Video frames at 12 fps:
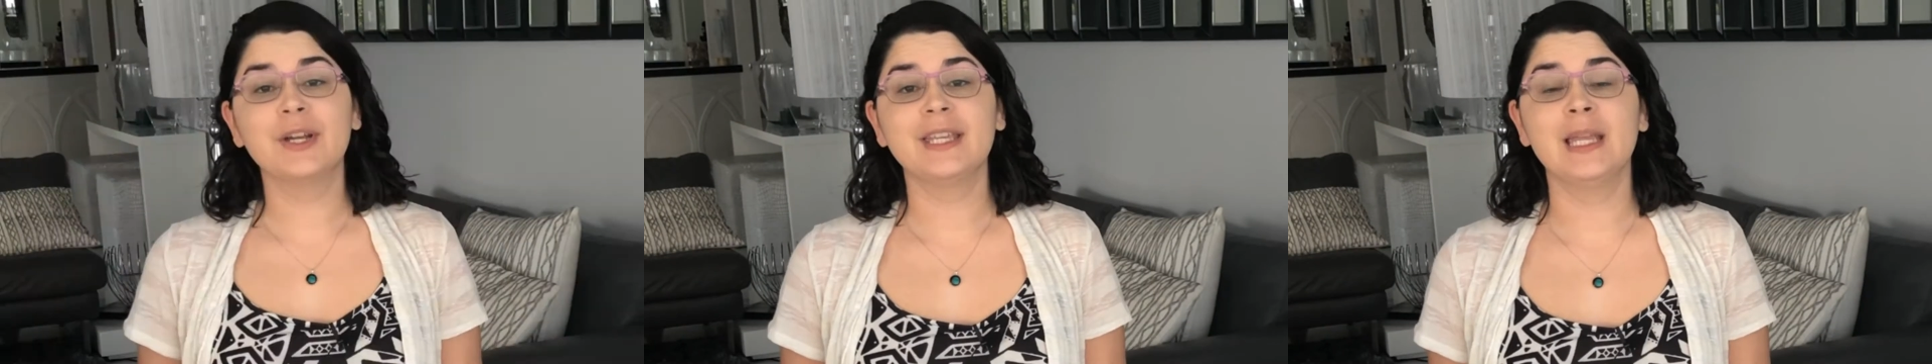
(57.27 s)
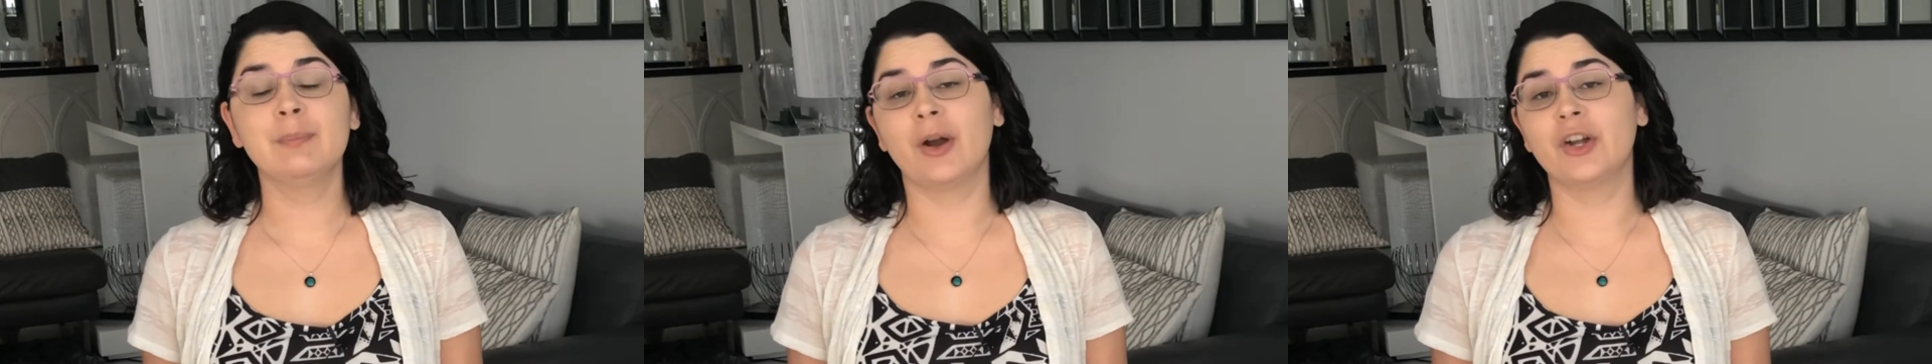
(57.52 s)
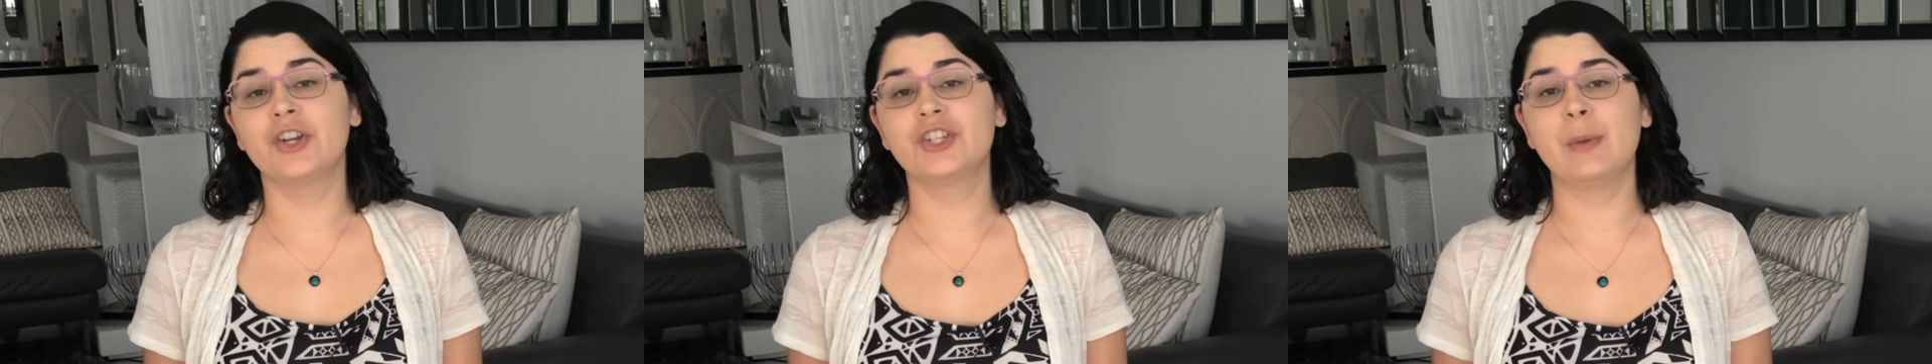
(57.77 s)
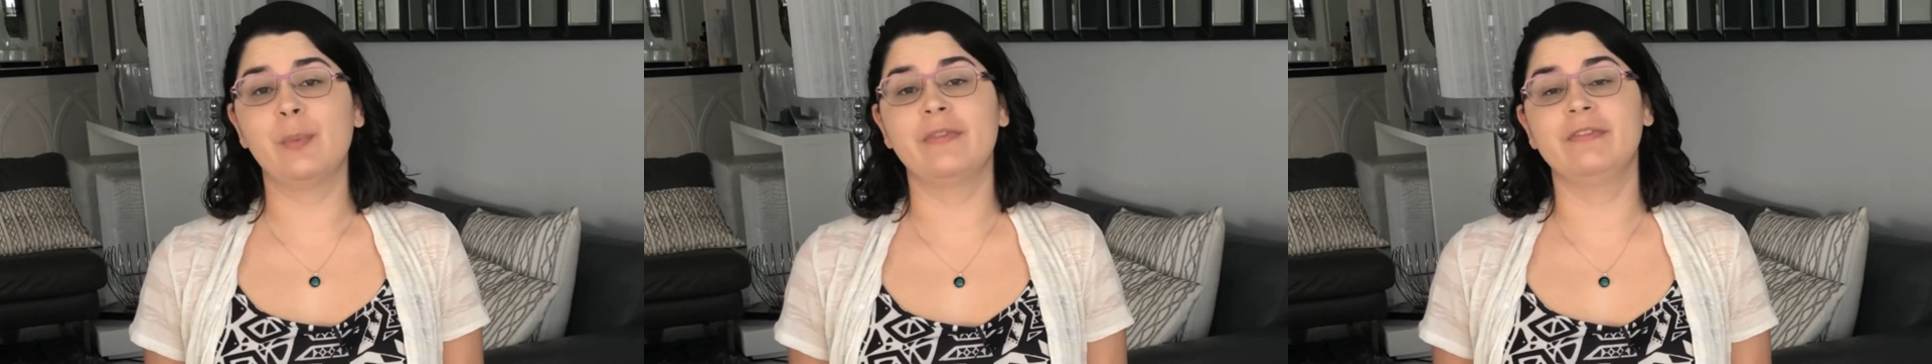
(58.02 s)
in
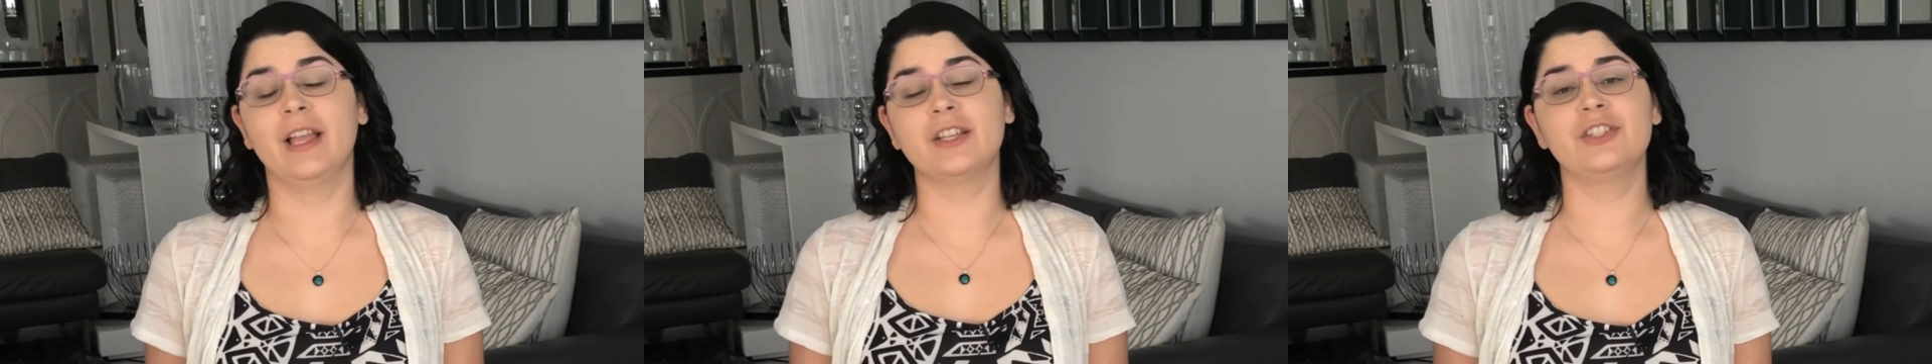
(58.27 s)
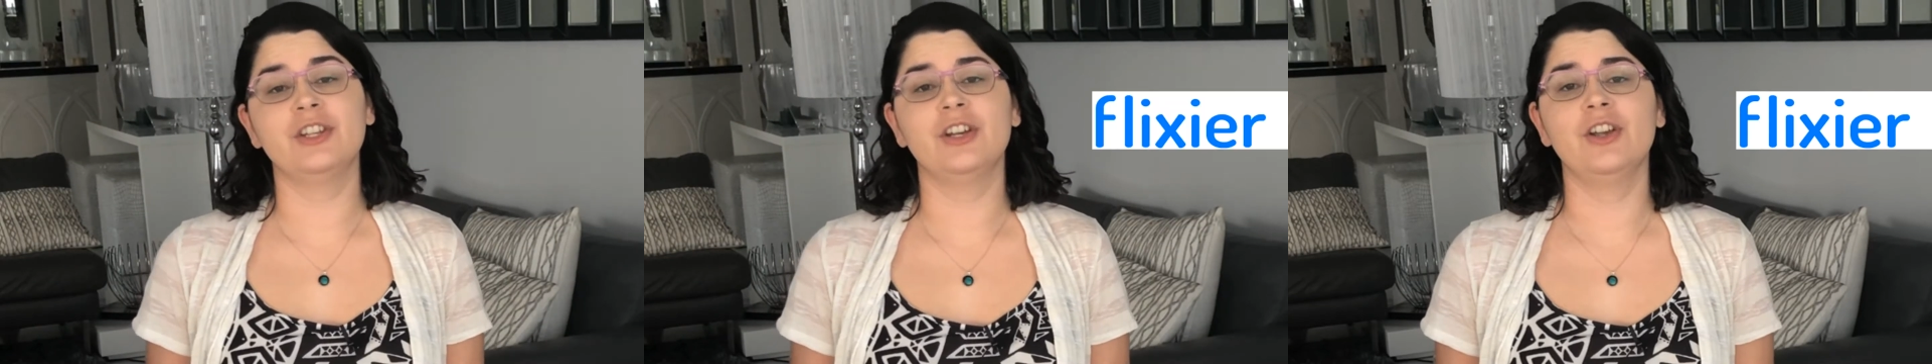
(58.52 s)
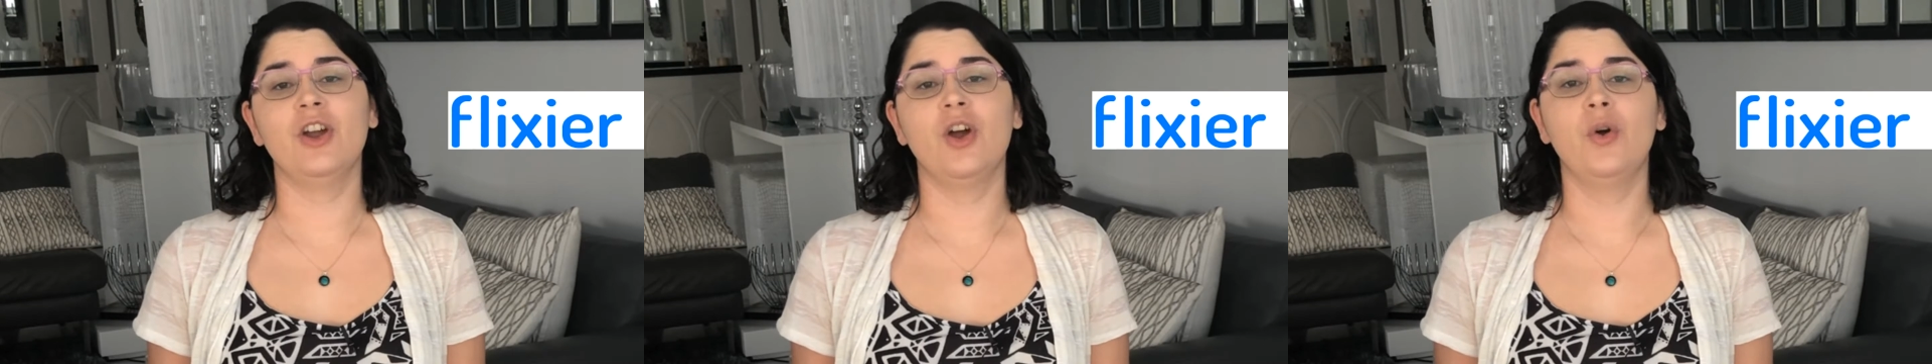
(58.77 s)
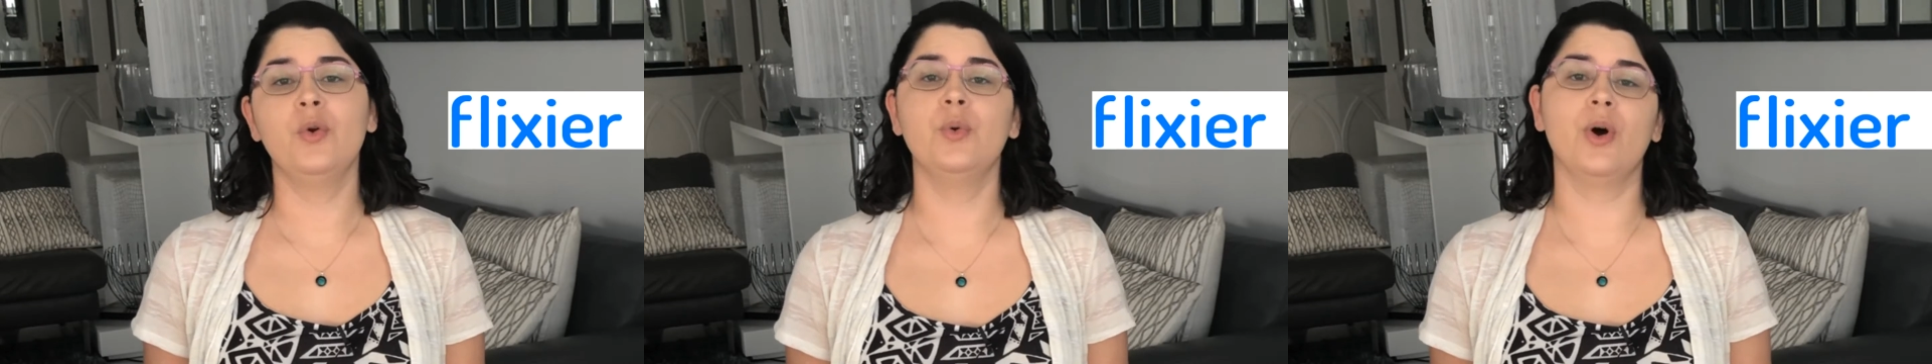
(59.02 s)
partnership with Flixier,
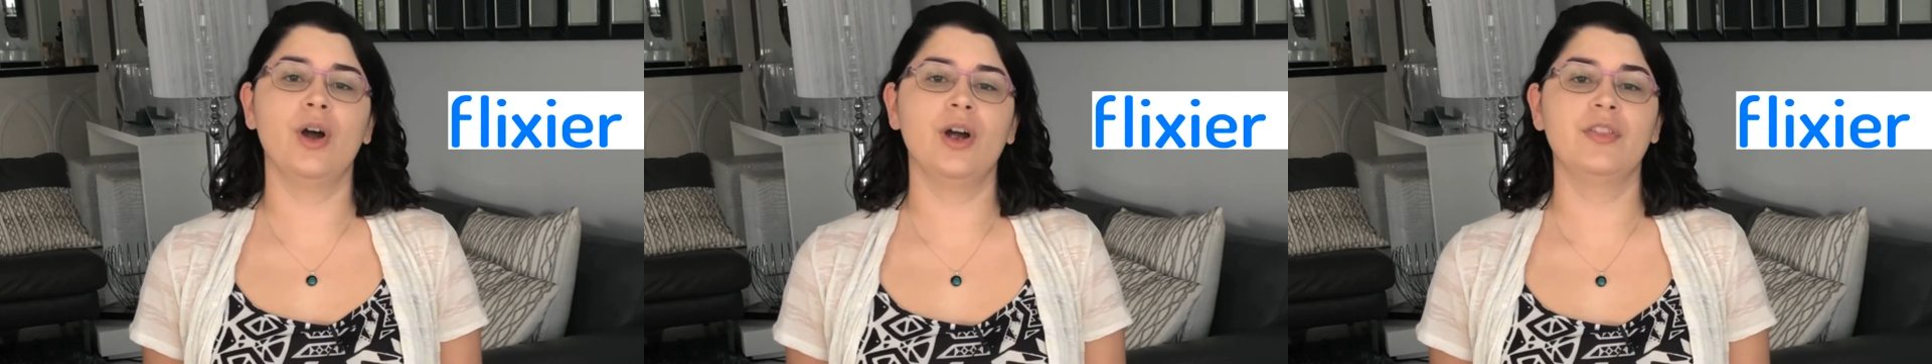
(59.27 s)
who are